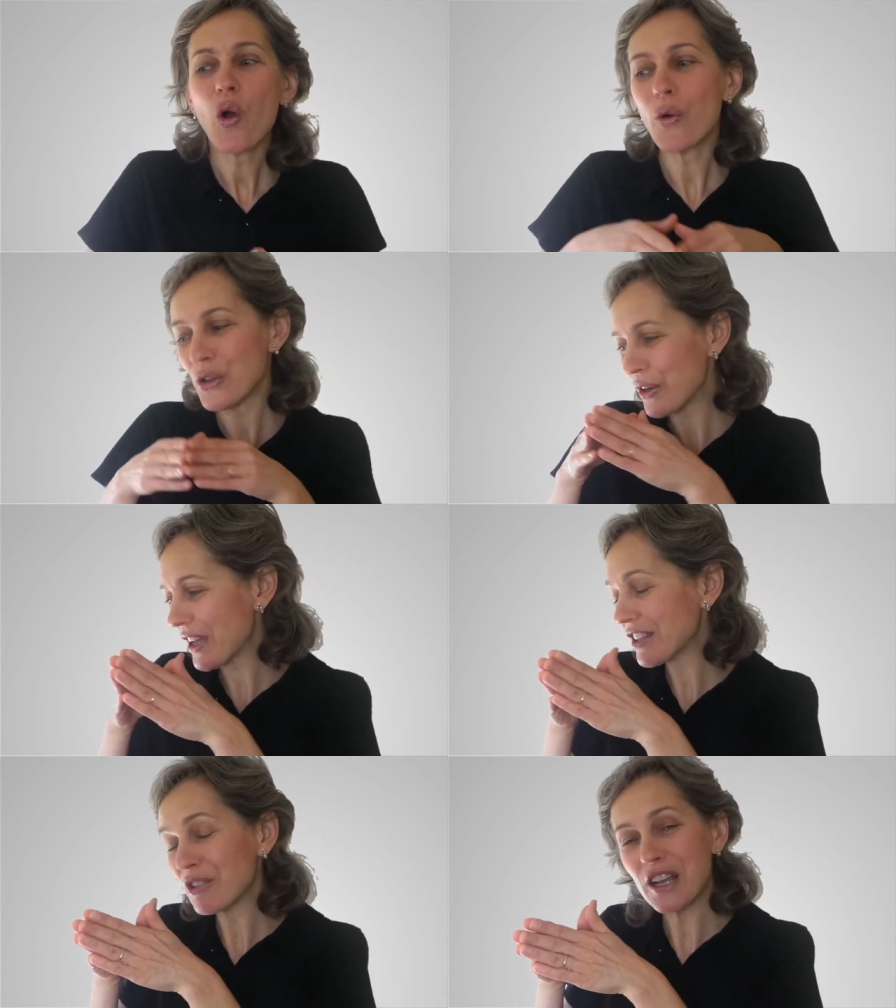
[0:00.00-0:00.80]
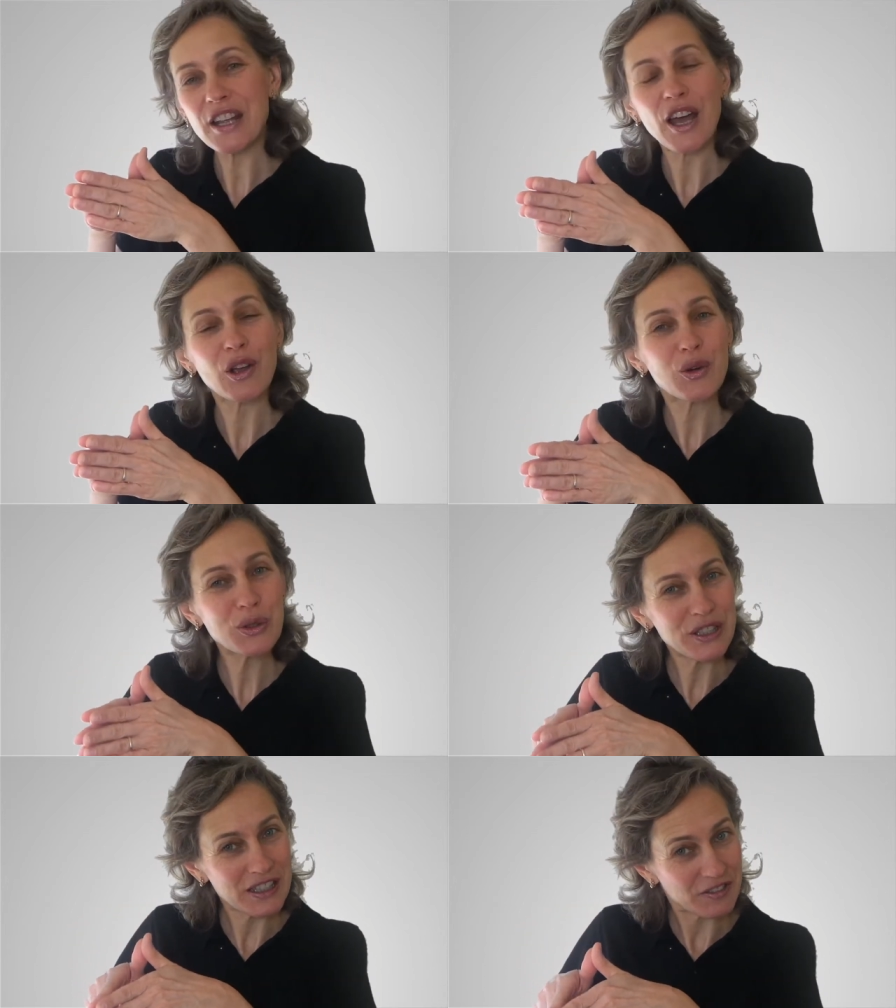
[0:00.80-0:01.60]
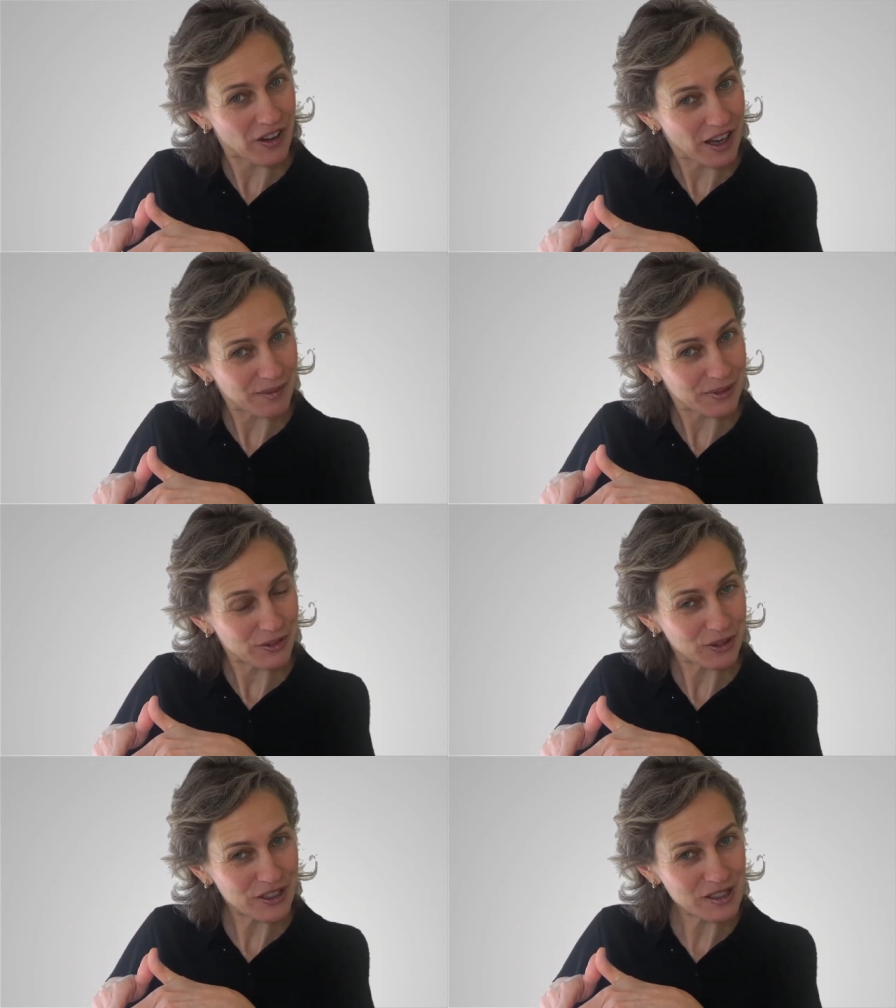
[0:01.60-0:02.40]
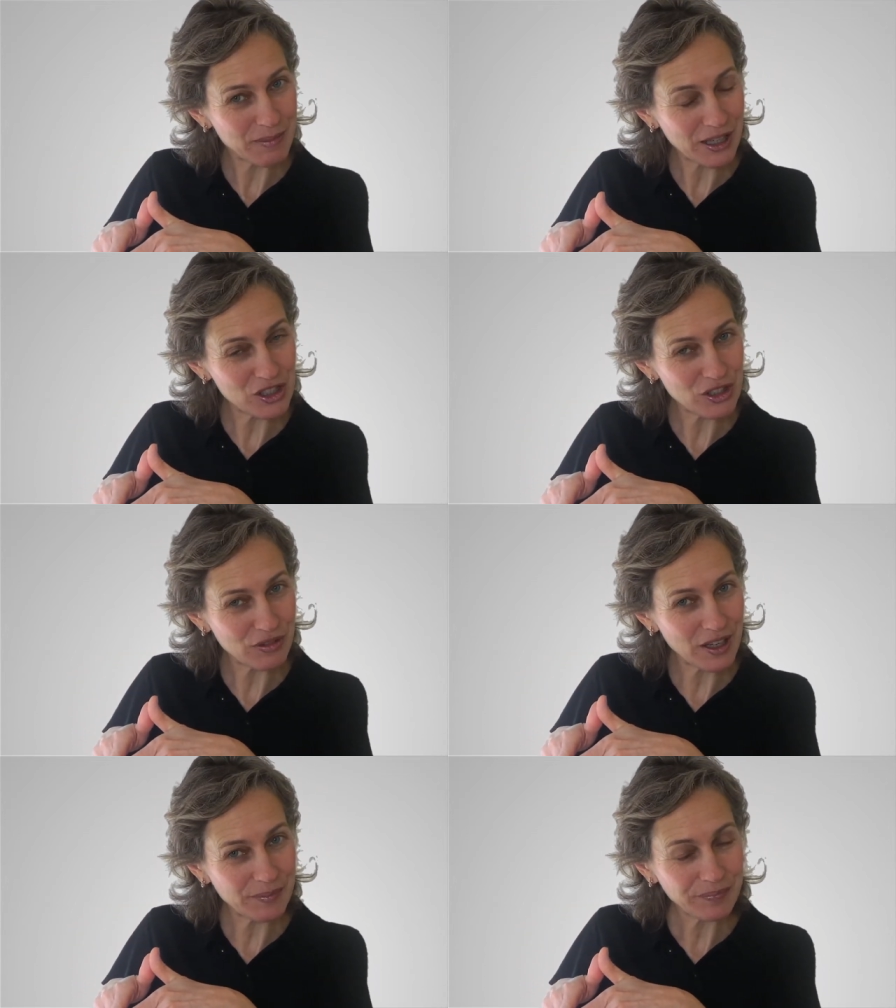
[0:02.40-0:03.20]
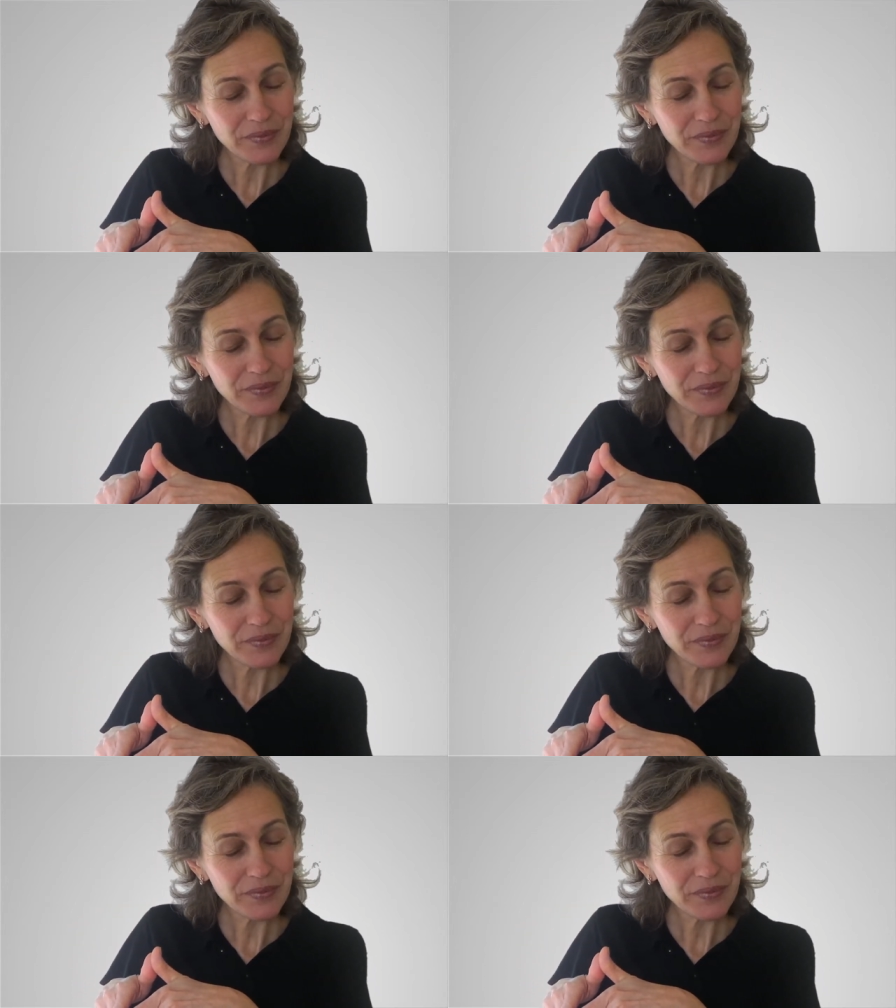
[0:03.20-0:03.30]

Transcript: or you can create a good environment for this bacteria.